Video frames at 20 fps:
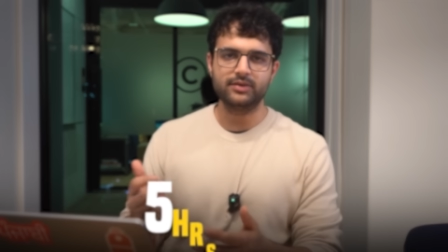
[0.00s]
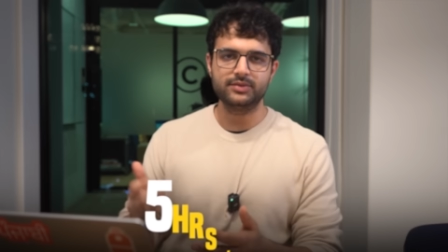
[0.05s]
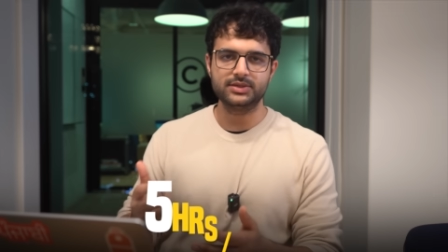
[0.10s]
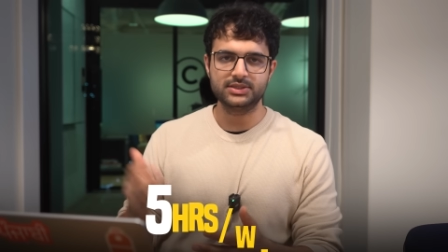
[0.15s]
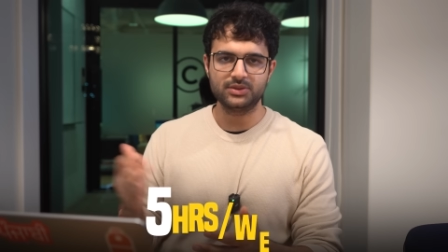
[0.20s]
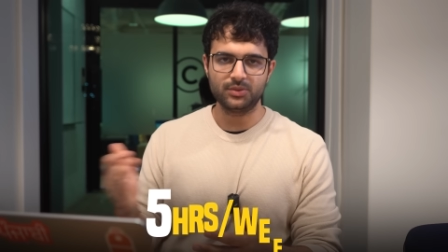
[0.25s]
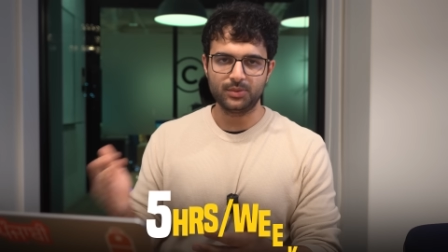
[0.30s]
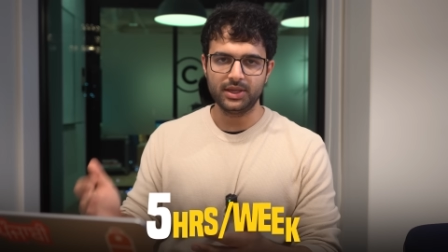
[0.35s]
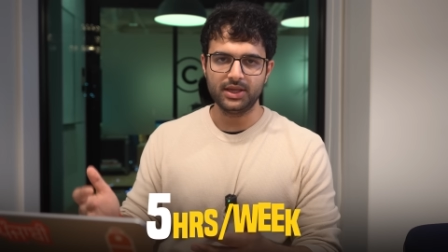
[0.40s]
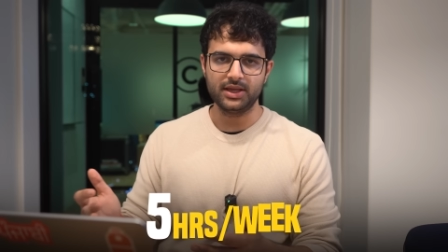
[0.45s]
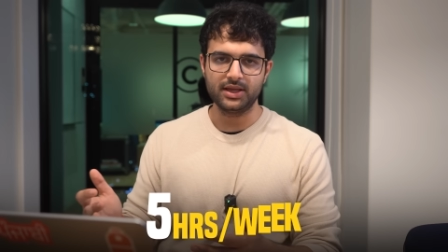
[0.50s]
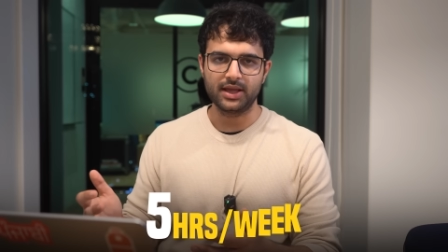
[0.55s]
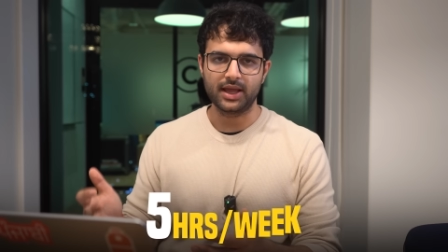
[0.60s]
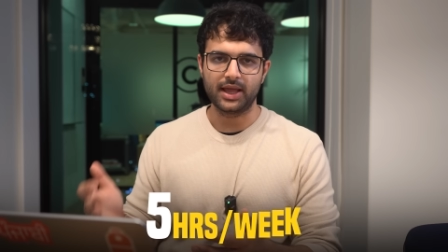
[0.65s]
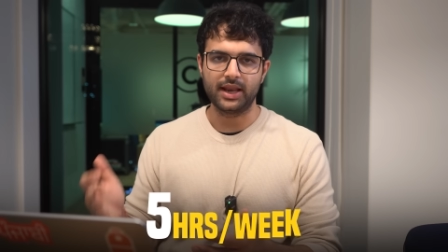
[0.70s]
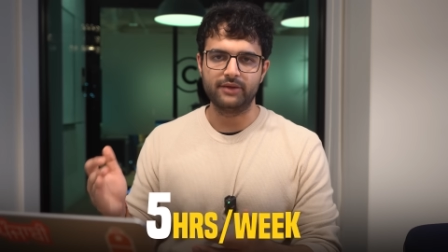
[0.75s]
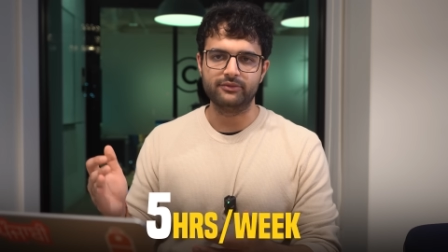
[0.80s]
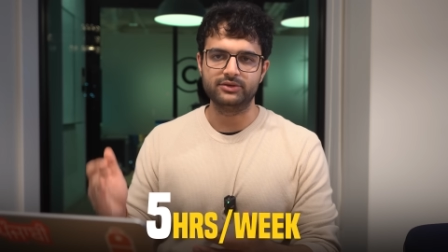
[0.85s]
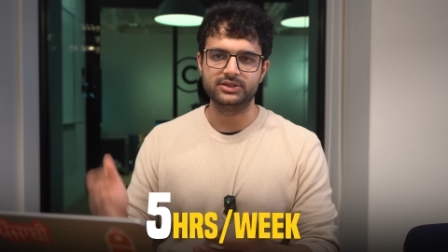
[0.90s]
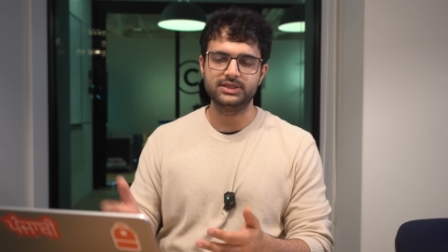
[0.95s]
hours a week
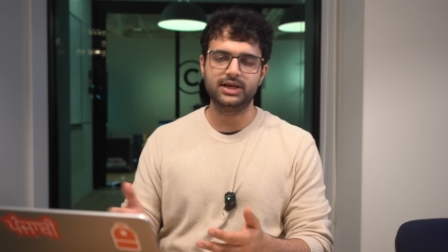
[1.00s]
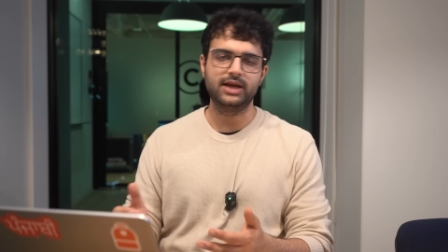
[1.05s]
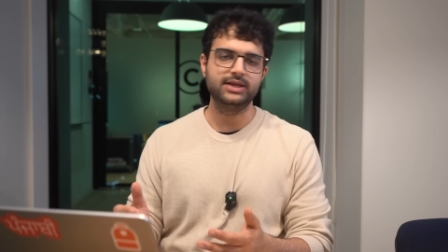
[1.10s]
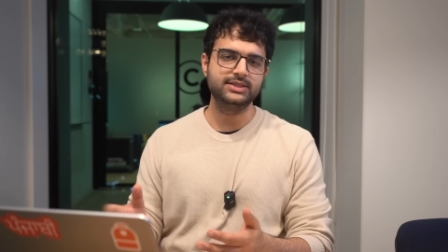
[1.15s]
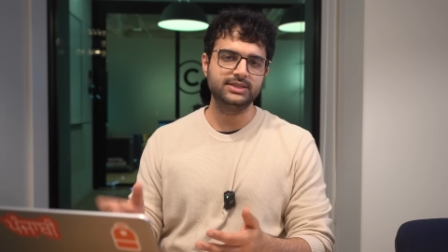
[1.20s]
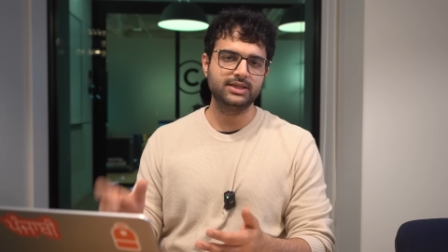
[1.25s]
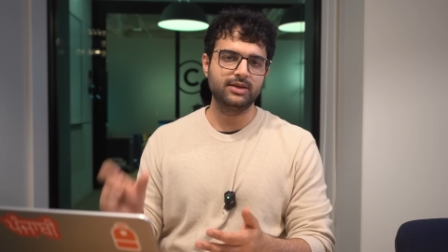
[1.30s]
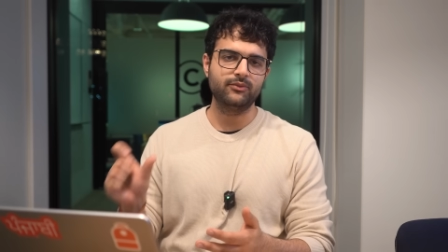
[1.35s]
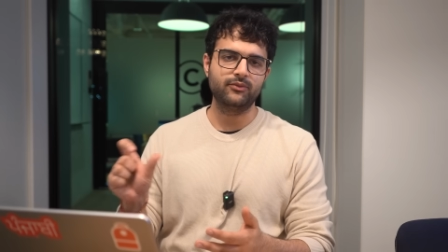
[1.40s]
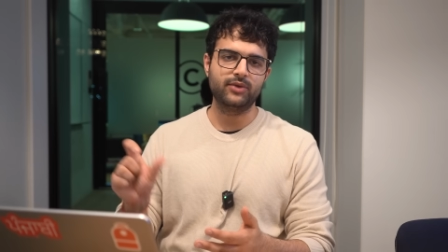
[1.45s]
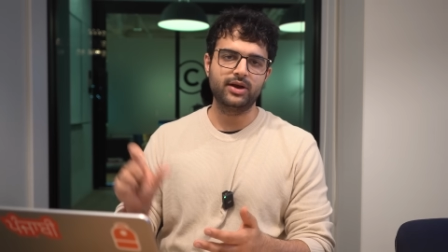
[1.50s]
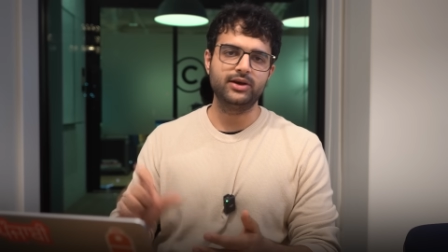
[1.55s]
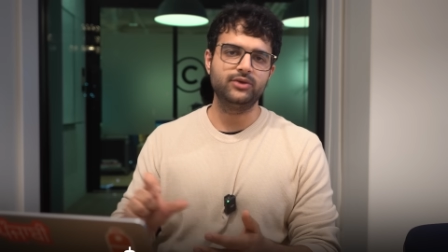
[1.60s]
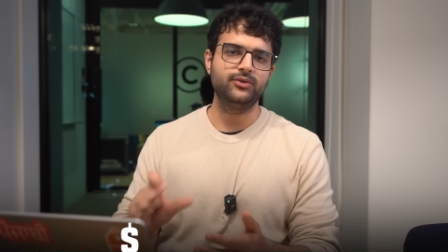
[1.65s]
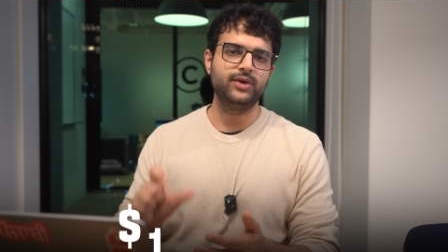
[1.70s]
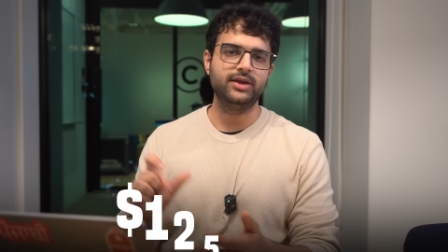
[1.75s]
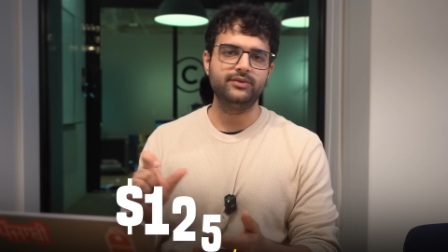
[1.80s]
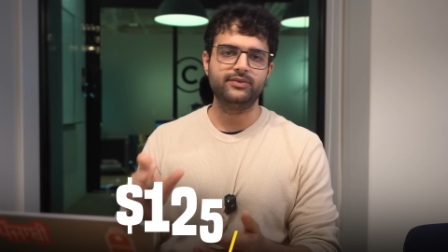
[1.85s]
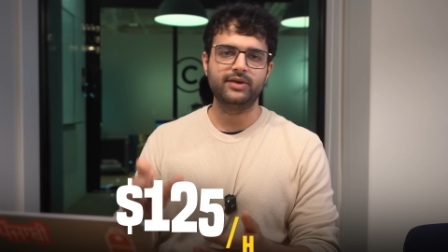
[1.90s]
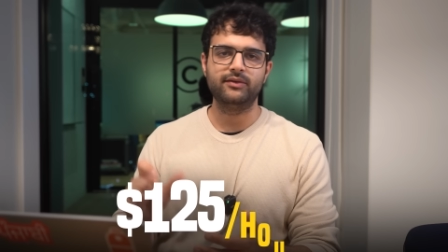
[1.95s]
and I was charging them
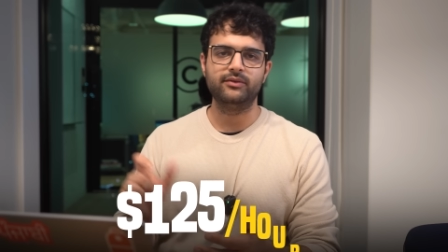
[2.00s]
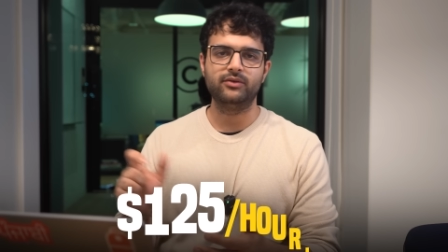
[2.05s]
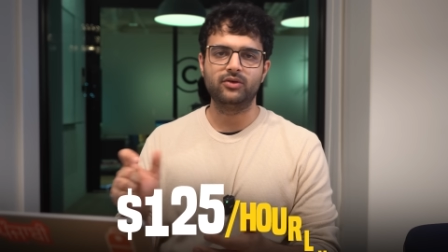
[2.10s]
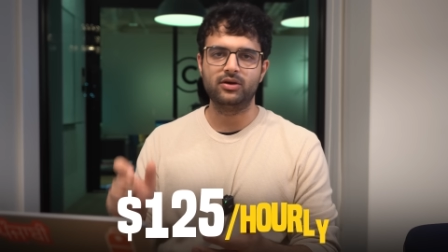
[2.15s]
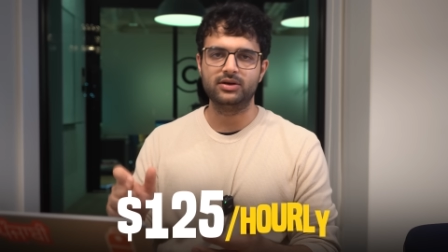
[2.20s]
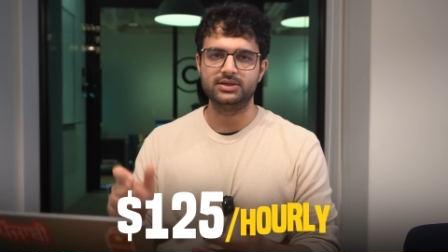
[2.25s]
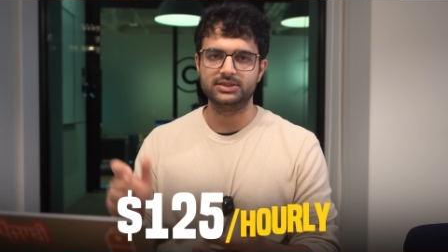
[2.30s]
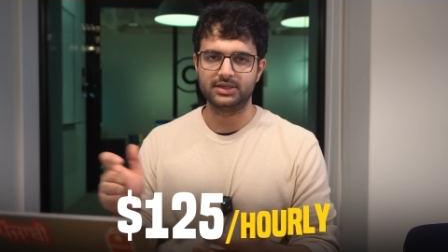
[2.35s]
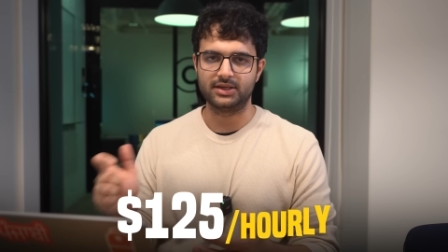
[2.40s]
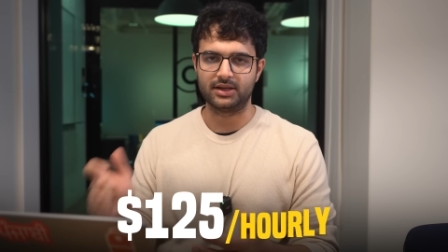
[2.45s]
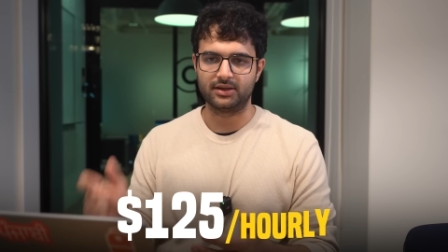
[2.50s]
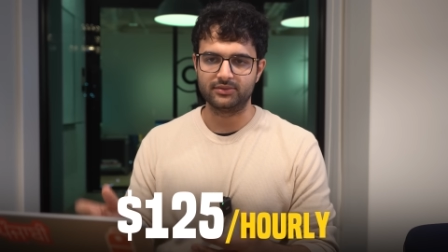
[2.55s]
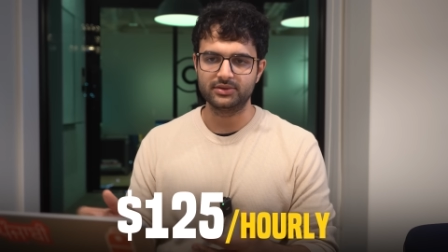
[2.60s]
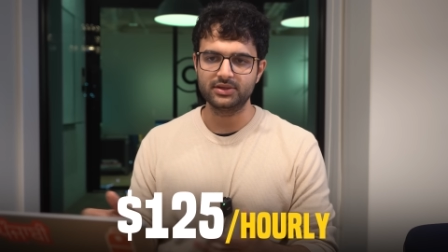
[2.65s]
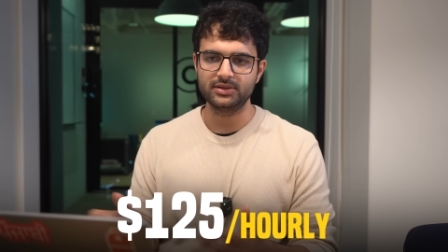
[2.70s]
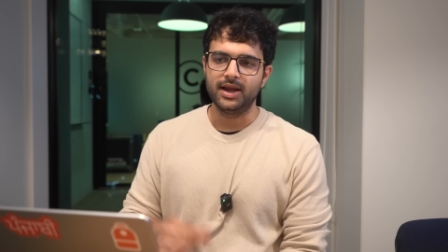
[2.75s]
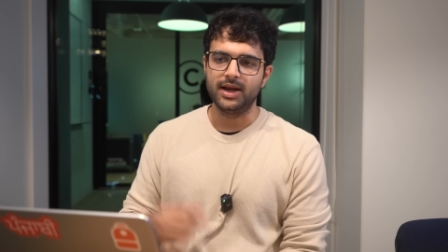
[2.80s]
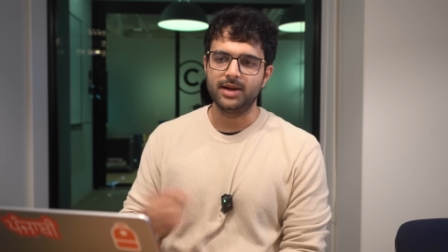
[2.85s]
$125 an hour.